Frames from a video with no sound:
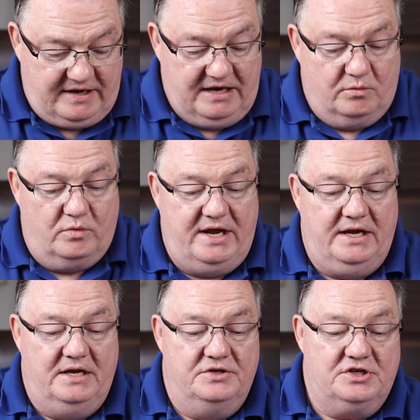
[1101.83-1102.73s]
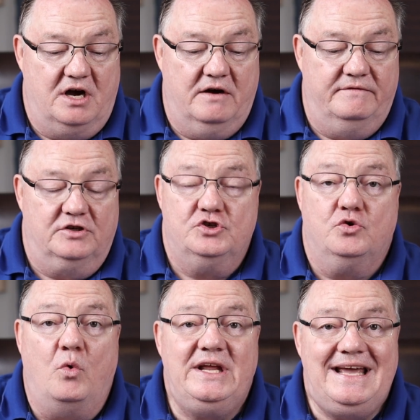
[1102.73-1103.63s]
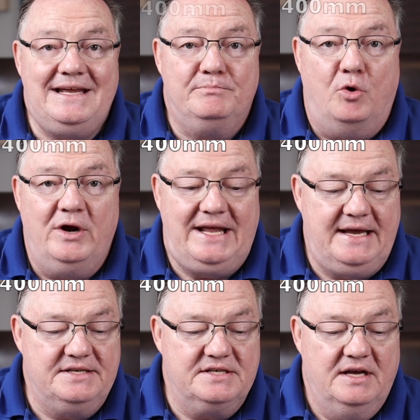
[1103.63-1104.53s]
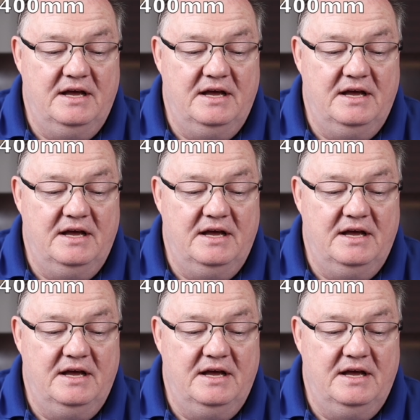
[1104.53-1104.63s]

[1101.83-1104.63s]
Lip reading: a range of 28.8